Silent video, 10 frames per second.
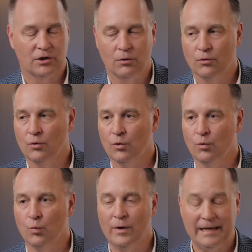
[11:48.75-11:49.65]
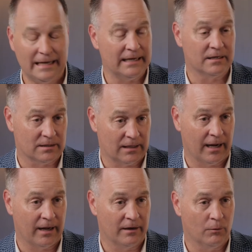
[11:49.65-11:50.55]
So we need to
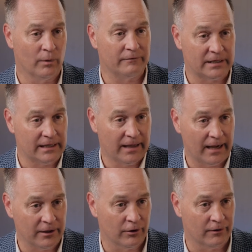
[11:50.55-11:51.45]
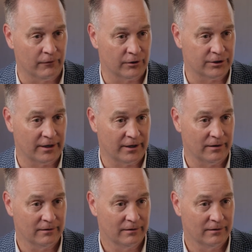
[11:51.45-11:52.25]
stand. We've seen that, you're in Virginia.